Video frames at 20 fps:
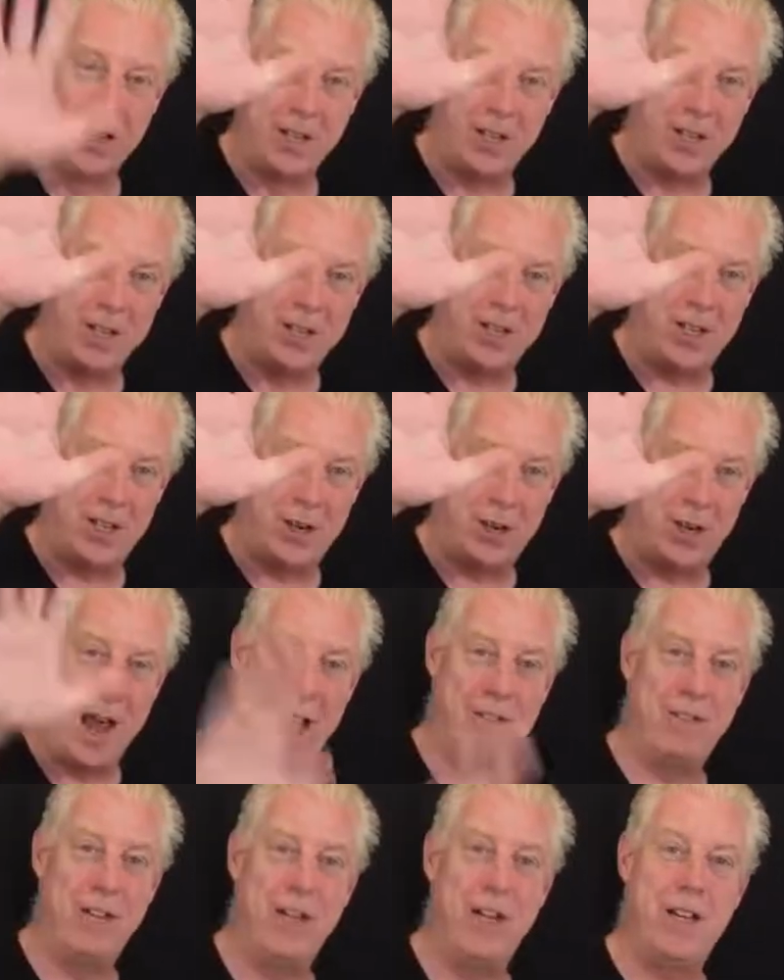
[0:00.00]
See you.
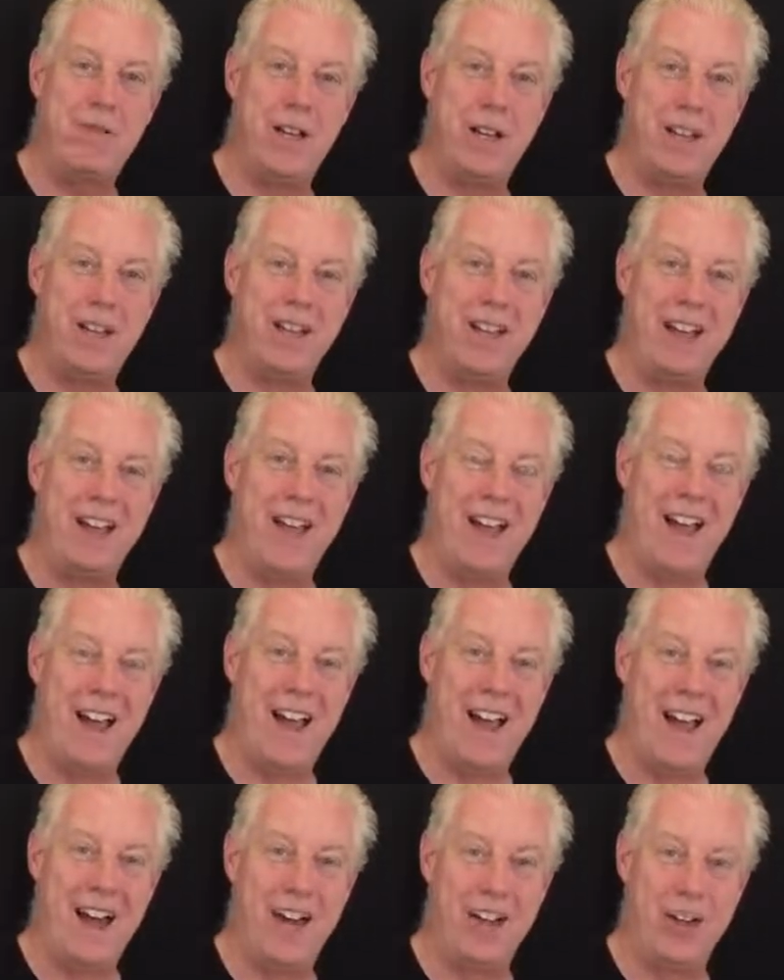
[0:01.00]
Have a good evening
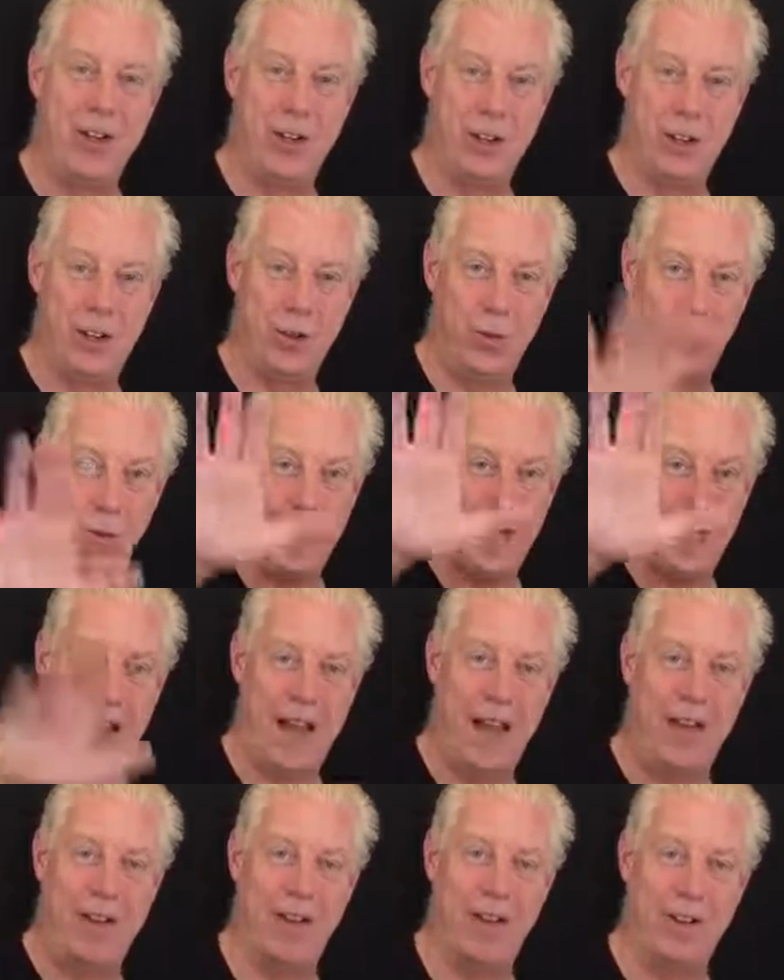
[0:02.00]
and a good
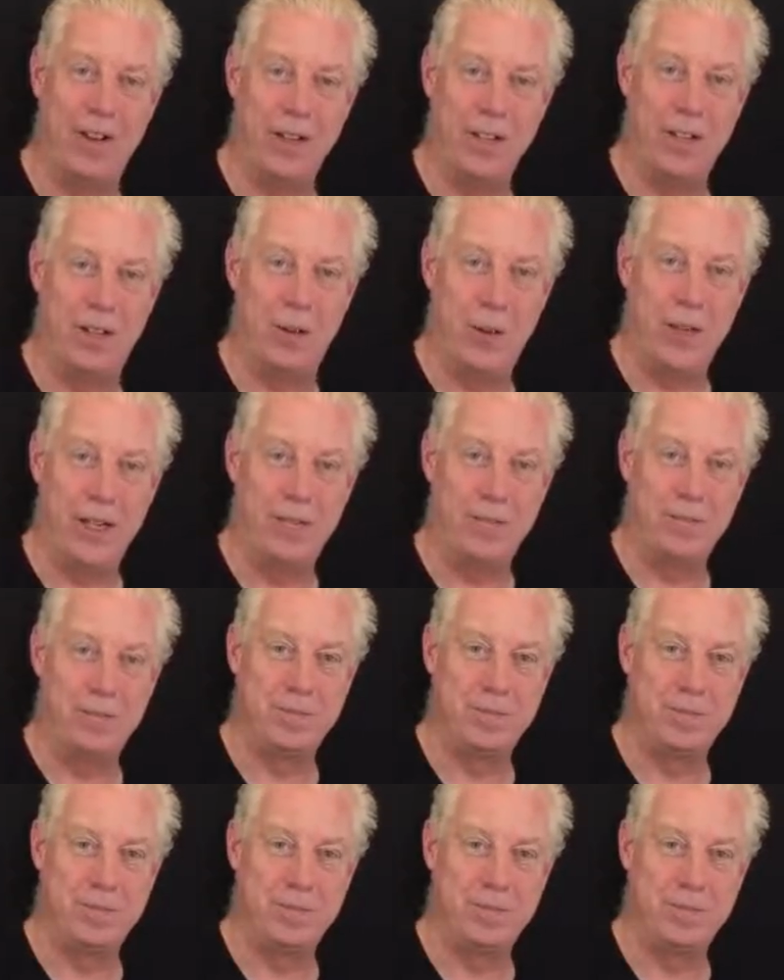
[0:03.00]
weekend and the rest of the week.